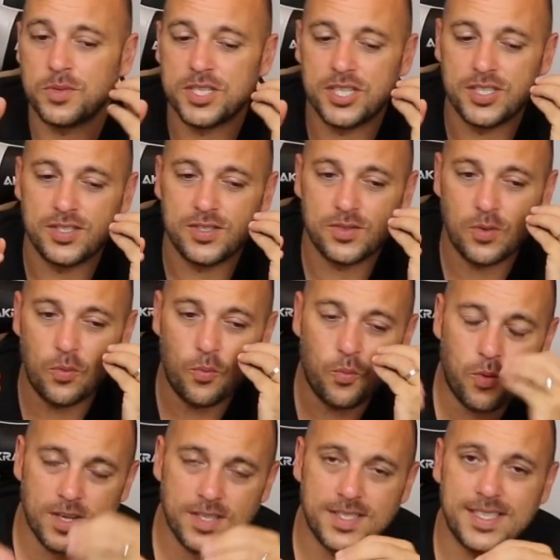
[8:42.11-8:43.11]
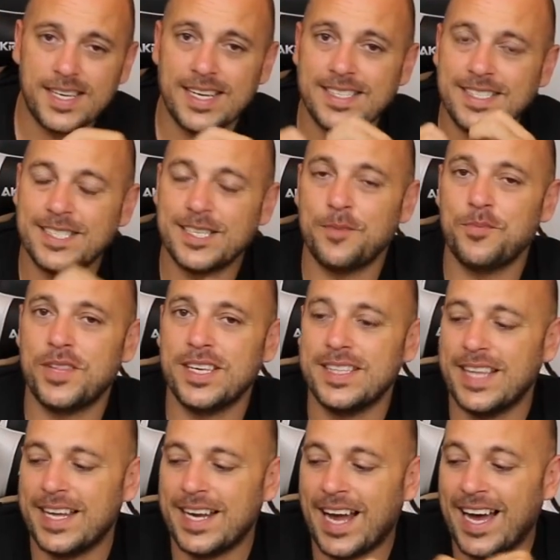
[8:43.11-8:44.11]
which is once again something
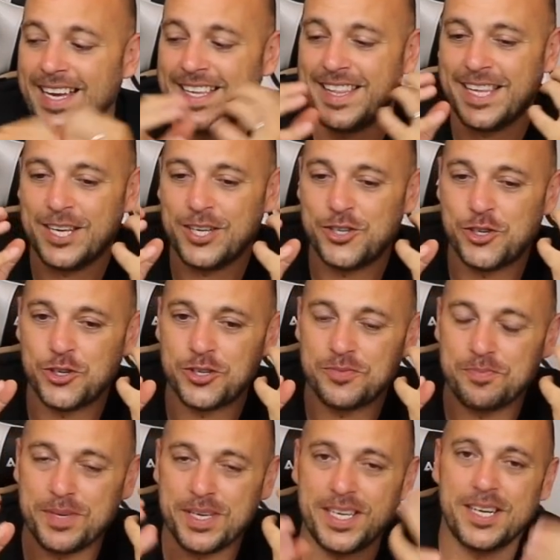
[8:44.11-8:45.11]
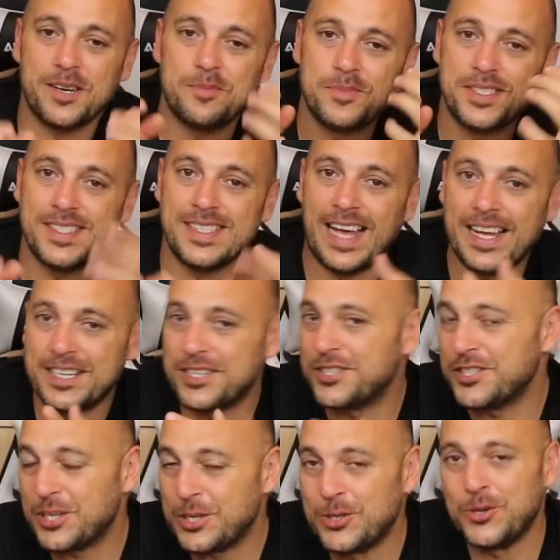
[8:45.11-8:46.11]
that I think should become
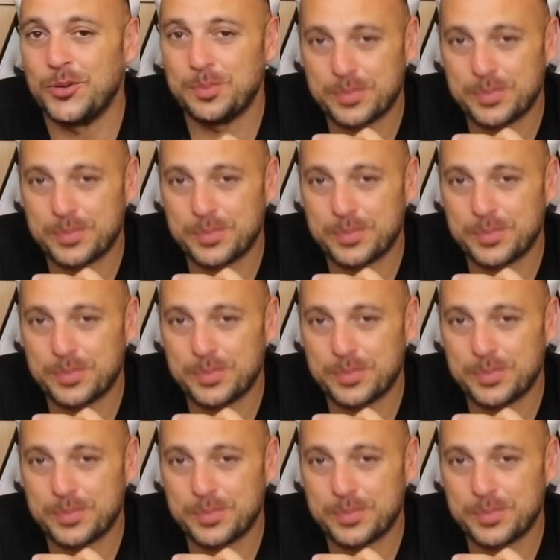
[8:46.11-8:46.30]
standard in all